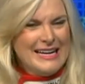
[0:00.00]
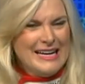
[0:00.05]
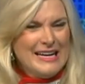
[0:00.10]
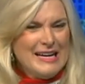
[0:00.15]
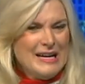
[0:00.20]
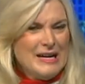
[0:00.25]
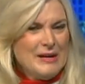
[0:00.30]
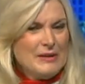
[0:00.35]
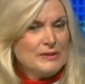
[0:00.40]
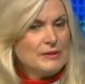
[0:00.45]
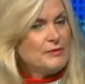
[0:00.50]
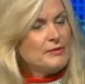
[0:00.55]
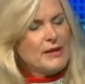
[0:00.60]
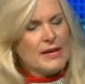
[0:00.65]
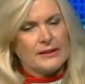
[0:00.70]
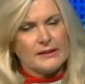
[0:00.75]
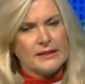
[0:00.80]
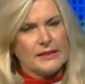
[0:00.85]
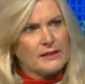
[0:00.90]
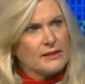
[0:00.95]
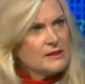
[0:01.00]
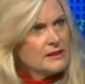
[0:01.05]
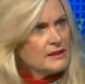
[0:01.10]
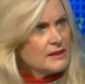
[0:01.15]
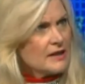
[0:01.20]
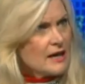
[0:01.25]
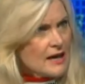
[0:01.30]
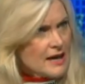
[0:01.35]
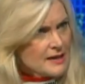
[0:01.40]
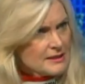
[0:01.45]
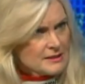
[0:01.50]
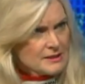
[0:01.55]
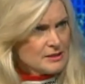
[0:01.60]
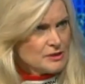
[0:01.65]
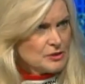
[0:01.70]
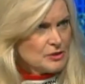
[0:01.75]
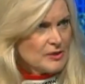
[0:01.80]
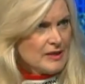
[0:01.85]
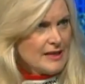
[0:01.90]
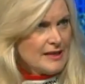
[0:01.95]
uh, the fact that I couldn't
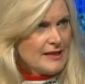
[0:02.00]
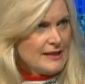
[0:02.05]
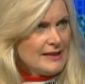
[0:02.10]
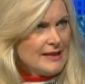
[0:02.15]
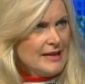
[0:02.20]
concentrate.